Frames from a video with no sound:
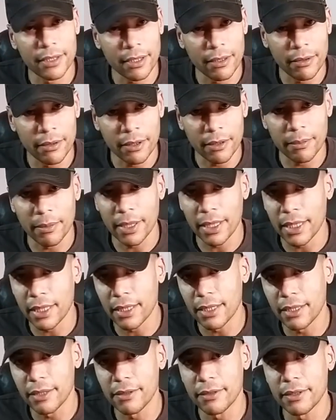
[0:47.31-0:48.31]
owner by
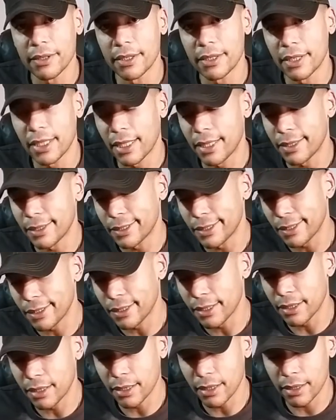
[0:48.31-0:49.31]
it used, you're kind of
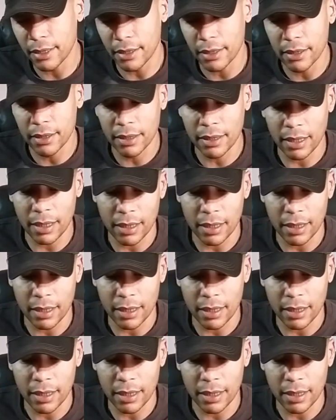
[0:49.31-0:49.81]
stuck there.